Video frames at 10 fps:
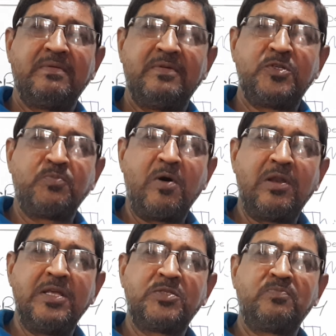small
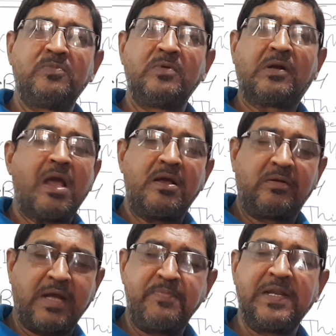is
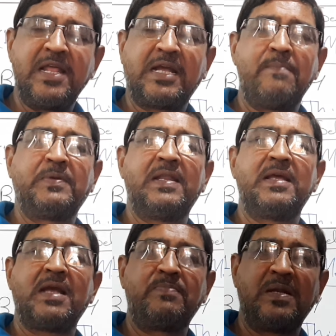capital A, capital
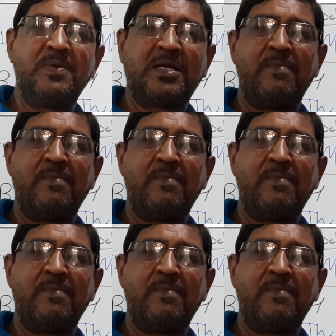B,